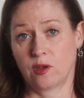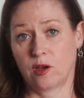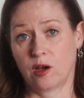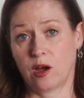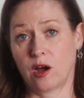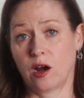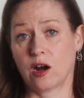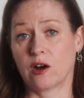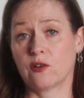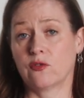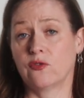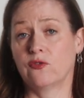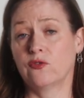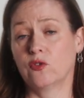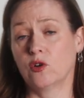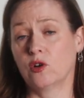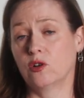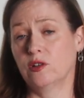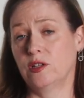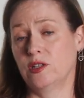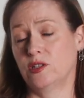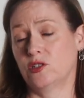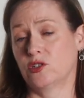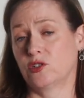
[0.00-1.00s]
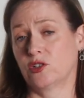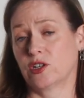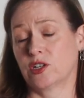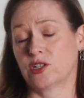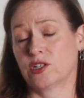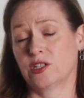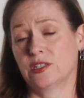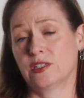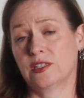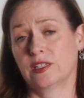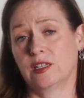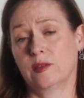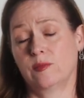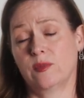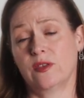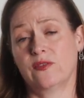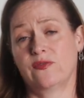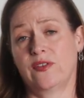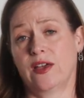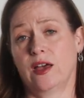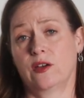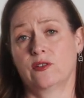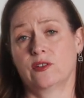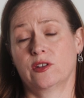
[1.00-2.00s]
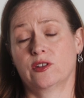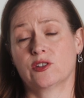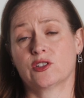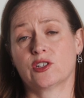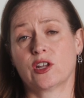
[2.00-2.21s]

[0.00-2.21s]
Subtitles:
Our full instructions can be found on